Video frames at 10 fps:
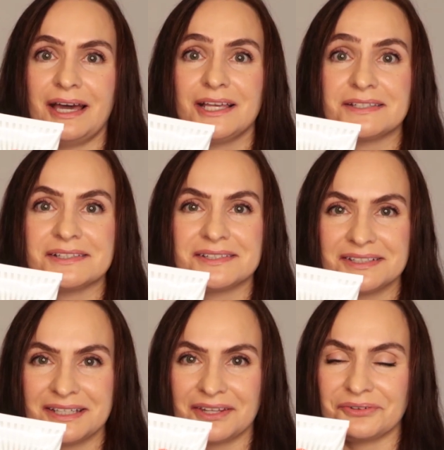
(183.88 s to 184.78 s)
acids
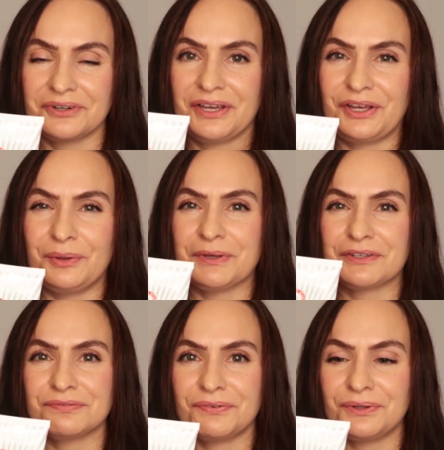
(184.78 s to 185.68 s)
together to help
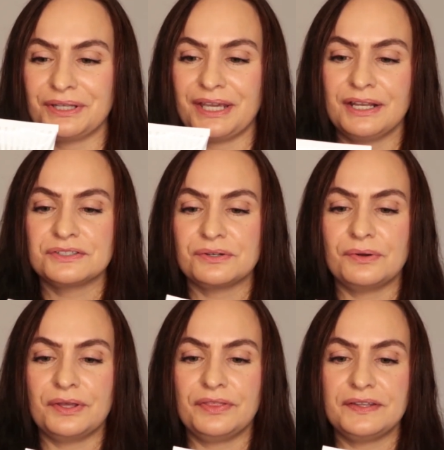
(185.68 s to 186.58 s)
exfoliate.
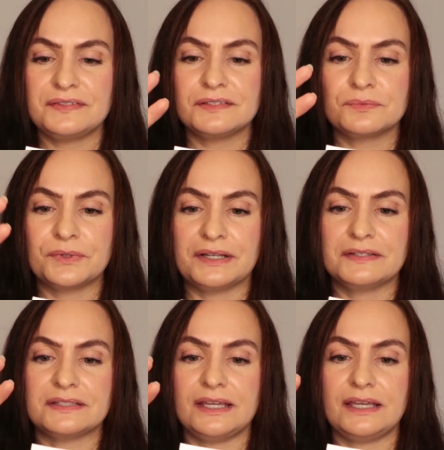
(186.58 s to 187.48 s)
So this is when I
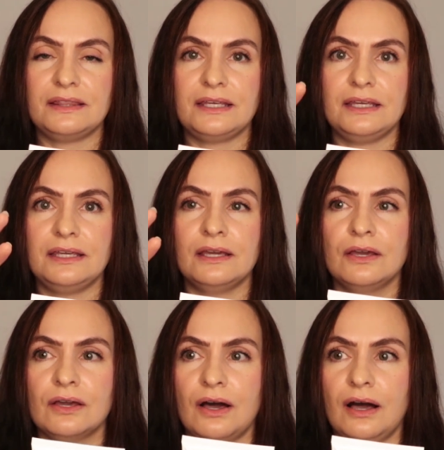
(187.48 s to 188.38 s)
say the
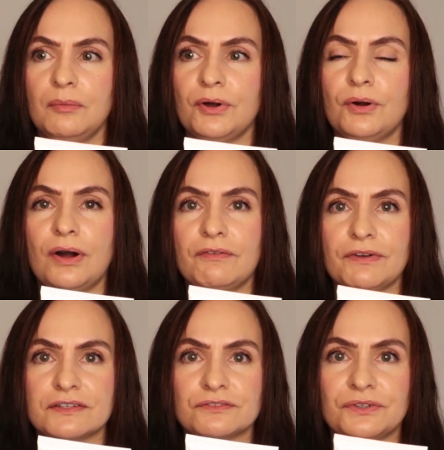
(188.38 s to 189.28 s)
combo of
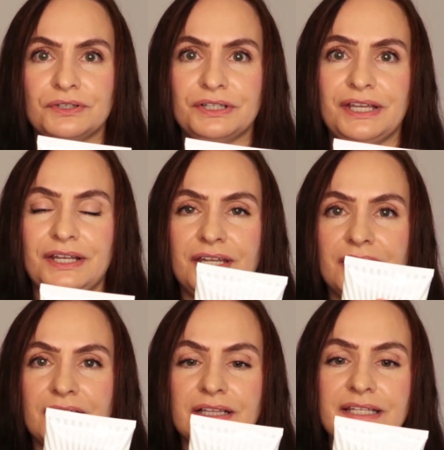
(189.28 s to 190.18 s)

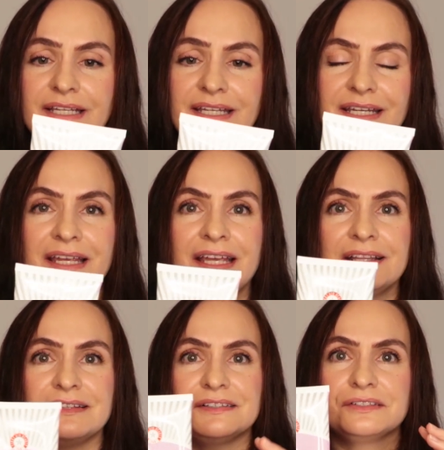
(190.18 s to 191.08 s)
exfoliating and cleaning.
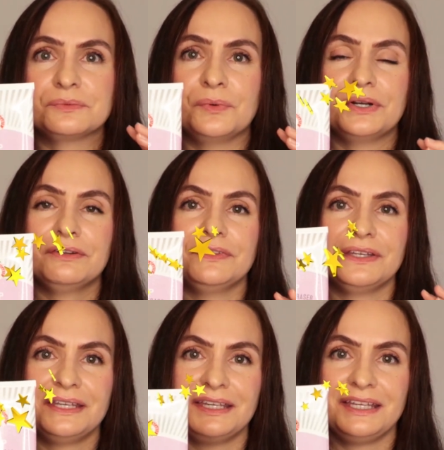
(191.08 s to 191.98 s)
This is one of
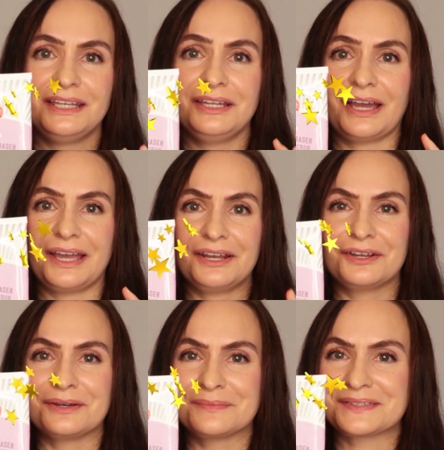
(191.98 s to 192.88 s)
the key
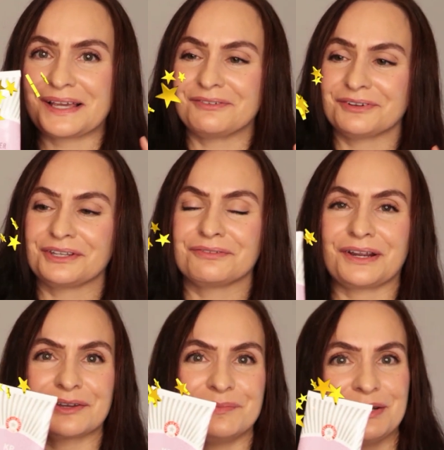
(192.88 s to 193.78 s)
items. I really
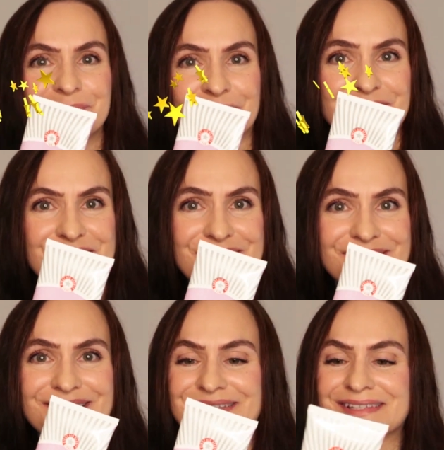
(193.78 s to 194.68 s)
recommend
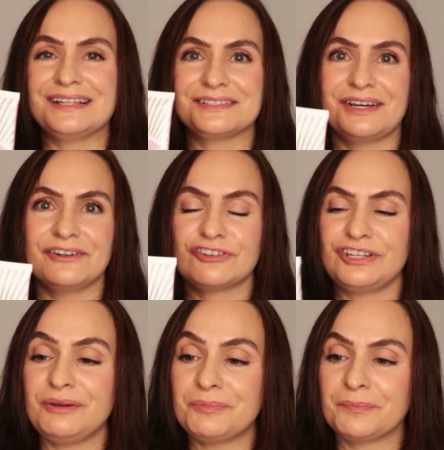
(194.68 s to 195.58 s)
purchasing this. It's not
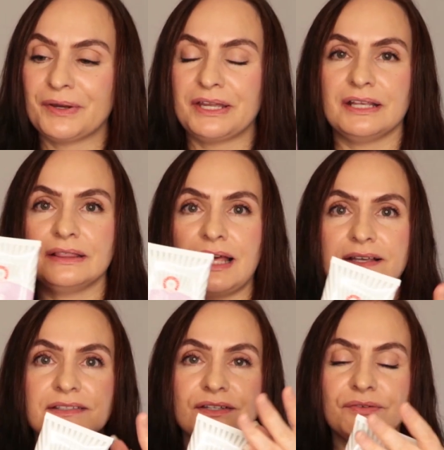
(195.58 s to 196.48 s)
cheap, but it
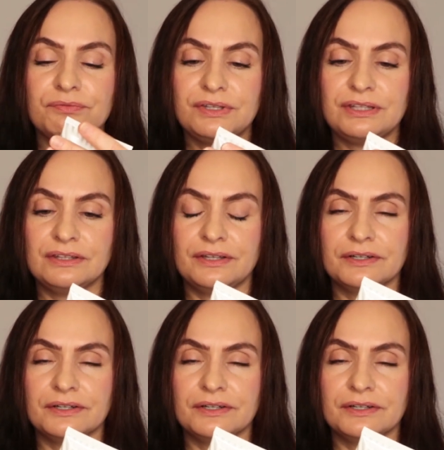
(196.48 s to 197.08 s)
lasts a really